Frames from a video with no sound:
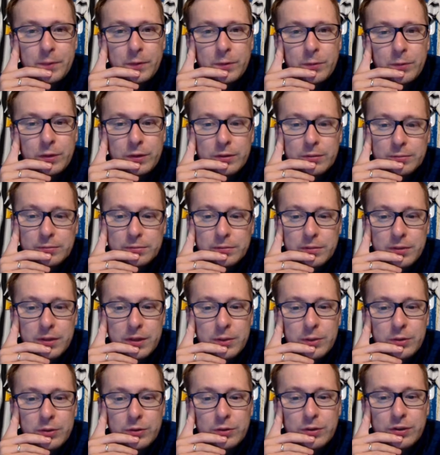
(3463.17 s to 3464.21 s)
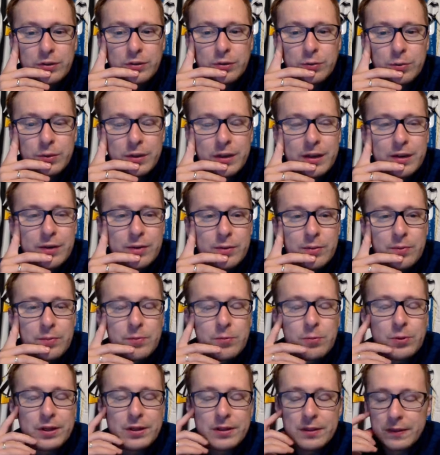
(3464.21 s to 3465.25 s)
Well, then we don't need to play
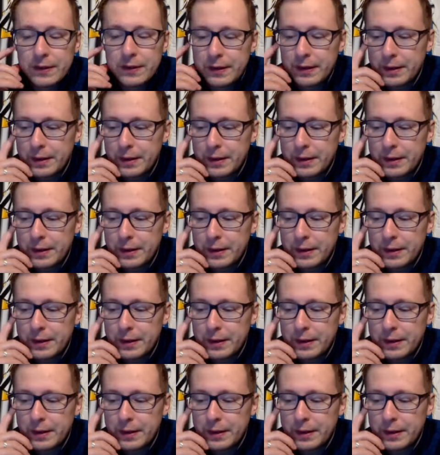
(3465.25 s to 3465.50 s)
with